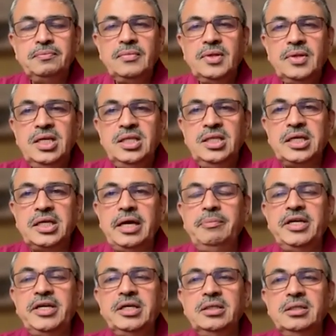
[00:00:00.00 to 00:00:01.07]
in the
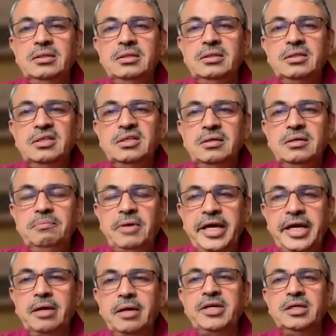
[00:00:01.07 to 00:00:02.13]
chemical,
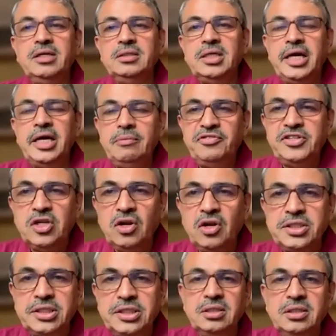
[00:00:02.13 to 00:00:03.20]
biochemical, and
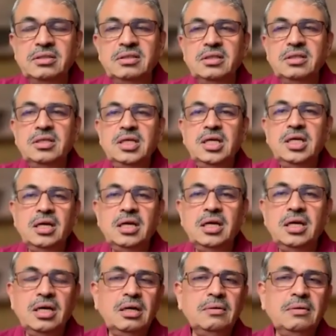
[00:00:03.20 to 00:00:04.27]
physiological
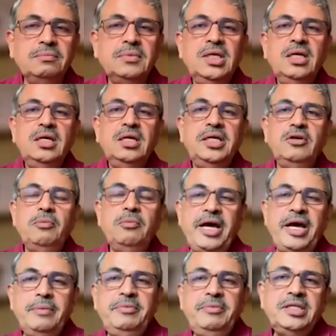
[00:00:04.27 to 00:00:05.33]

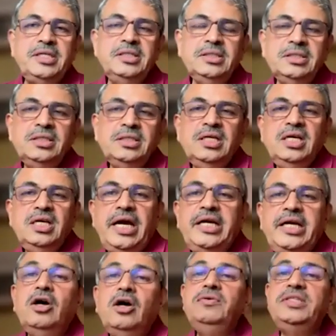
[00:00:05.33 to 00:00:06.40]
parameters. And
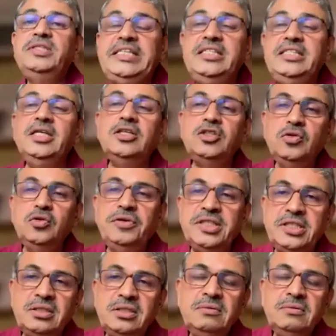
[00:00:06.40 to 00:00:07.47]
now it's easier to even
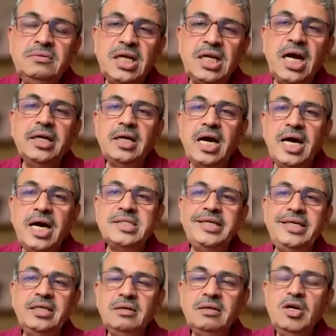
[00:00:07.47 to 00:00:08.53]
start
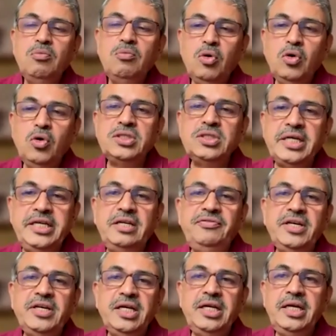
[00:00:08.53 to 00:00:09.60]
asking more
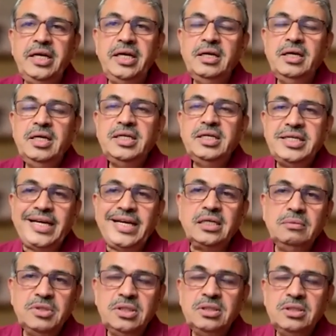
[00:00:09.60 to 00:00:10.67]
scientifically
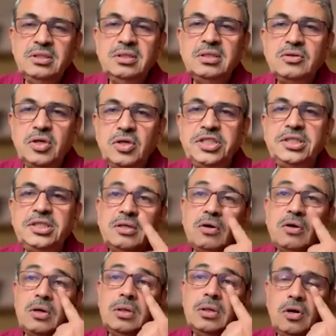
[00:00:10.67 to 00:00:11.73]
tractable question
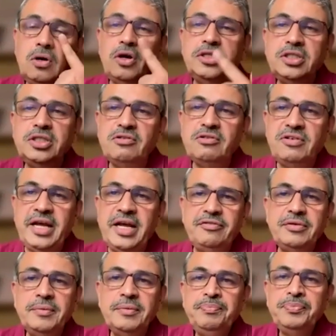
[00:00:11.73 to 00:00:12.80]
on origin of life.
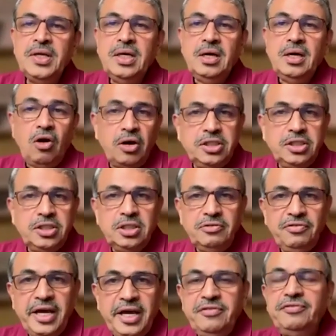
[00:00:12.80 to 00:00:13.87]
Origin of
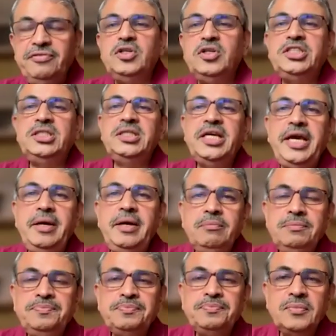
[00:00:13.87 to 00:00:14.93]
life question came
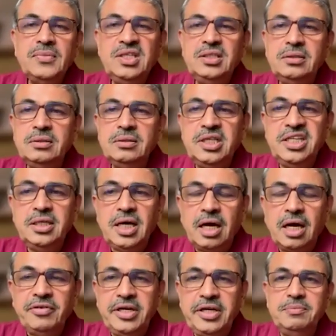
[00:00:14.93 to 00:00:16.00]
in
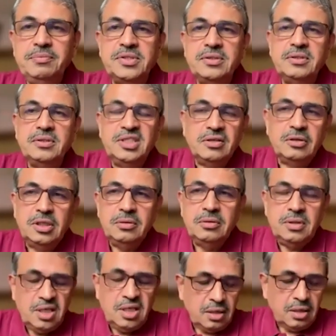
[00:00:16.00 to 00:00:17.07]
Darwin
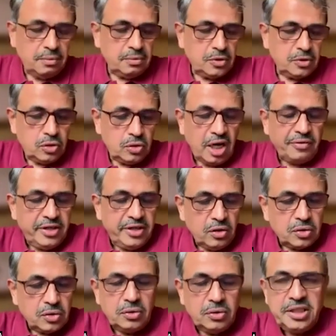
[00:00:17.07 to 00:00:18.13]
to Darwin
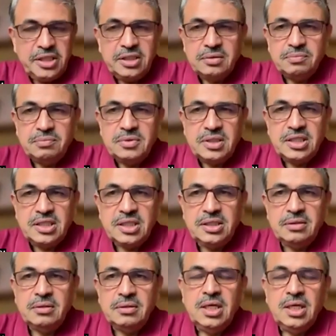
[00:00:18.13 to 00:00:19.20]
also. He
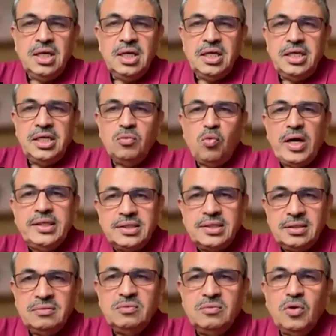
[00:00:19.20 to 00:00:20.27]
written in one
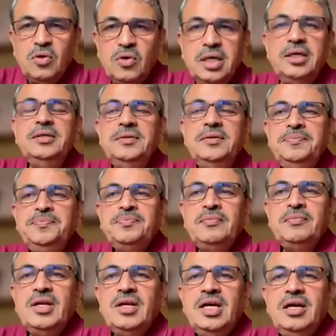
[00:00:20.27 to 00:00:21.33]
word
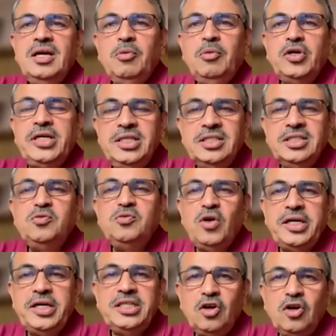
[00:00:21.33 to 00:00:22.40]
about what he
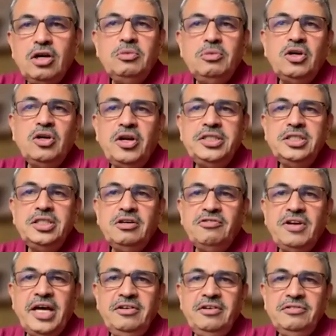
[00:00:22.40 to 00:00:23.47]
thought about origin of
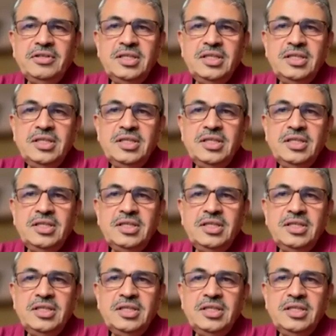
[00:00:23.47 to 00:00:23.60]
life